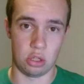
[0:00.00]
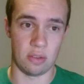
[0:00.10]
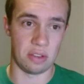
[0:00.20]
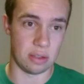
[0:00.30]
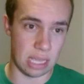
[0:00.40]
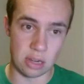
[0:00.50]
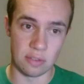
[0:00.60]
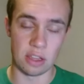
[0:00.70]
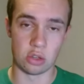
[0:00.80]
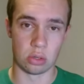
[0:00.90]
You have
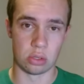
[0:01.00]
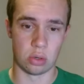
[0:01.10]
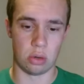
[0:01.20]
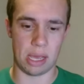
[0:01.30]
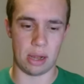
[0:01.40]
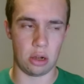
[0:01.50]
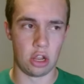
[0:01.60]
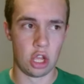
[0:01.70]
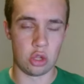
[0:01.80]
individuals who are better.